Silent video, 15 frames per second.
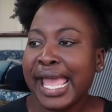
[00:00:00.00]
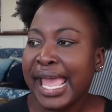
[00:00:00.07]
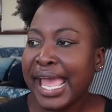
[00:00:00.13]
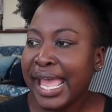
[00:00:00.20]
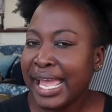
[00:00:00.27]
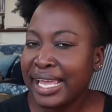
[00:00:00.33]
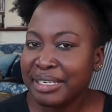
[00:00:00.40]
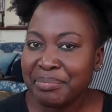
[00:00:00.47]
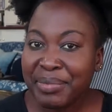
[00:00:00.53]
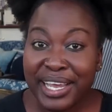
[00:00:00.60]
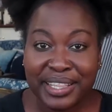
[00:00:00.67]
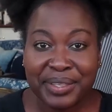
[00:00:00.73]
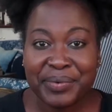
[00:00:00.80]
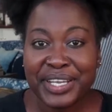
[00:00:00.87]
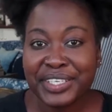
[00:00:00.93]
And
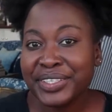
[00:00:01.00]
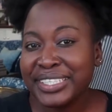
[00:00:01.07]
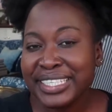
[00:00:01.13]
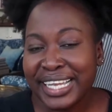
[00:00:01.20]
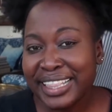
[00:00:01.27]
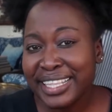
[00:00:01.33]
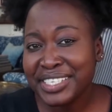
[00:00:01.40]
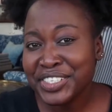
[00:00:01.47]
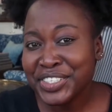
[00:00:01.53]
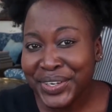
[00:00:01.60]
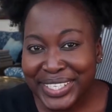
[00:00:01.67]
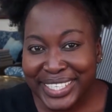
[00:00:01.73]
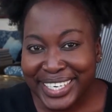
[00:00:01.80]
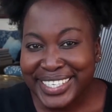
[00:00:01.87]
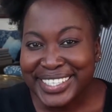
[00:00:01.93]
by the way, don't think there's
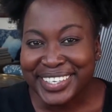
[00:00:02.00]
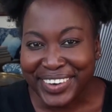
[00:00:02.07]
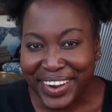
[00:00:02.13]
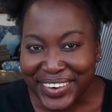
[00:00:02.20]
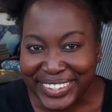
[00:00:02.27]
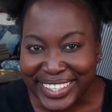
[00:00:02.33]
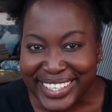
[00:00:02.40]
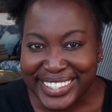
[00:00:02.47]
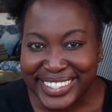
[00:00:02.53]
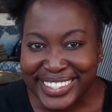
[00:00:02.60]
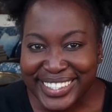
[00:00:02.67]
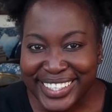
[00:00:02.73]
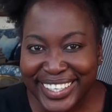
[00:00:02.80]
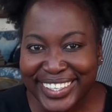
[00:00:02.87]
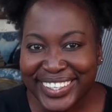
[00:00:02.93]
shortcuts around this.
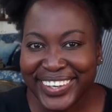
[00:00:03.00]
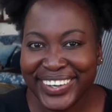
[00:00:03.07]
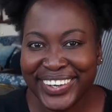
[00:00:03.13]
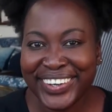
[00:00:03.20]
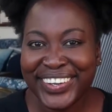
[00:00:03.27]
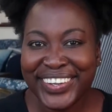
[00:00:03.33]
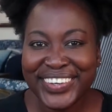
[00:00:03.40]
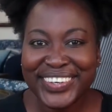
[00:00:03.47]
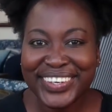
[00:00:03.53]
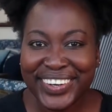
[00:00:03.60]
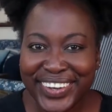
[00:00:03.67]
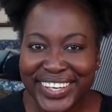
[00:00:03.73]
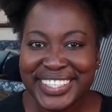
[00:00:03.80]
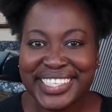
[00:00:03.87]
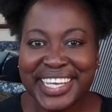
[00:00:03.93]
You are
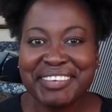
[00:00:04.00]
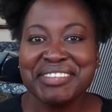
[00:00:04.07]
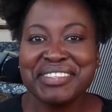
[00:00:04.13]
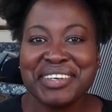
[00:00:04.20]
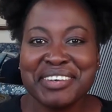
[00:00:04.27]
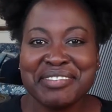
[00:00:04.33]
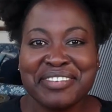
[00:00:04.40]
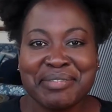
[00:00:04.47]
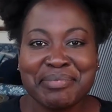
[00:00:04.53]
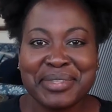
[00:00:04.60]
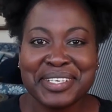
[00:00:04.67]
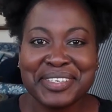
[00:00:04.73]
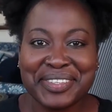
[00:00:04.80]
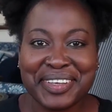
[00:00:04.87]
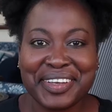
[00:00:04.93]
going to have to cough up
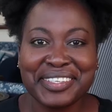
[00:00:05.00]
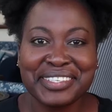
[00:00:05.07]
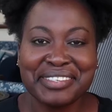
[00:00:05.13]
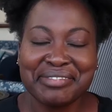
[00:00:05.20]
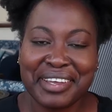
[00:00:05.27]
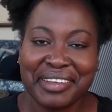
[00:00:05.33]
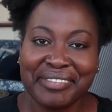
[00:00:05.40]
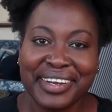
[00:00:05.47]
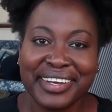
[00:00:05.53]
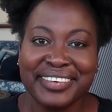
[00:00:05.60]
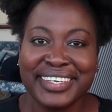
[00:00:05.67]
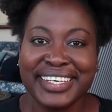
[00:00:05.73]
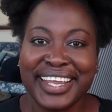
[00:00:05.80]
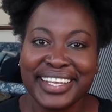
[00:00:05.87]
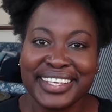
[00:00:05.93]
the
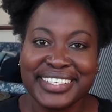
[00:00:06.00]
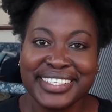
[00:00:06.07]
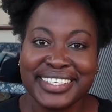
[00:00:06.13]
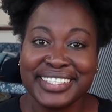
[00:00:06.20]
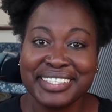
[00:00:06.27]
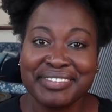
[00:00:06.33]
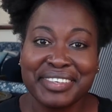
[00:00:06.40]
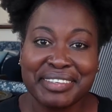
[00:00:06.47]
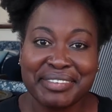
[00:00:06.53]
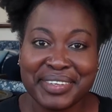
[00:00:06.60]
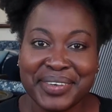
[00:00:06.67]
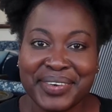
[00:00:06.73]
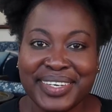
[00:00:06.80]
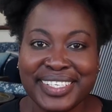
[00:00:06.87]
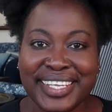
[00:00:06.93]
2,500 Kenyan shillings even if you
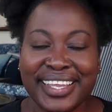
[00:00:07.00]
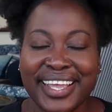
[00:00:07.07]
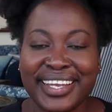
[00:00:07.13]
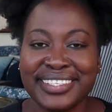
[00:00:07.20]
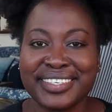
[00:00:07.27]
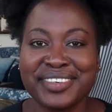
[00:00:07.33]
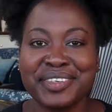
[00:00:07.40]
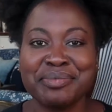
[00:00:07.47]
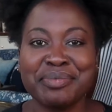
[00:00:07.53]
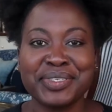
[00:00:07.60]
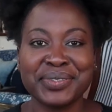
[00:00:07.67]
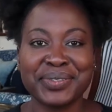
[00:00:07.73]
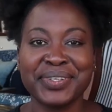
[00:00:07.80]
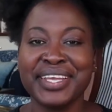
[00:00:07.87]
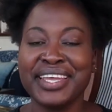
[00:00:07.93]
go at Kenyatta
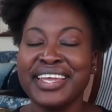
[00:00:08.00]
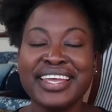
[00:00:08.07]
Hospital.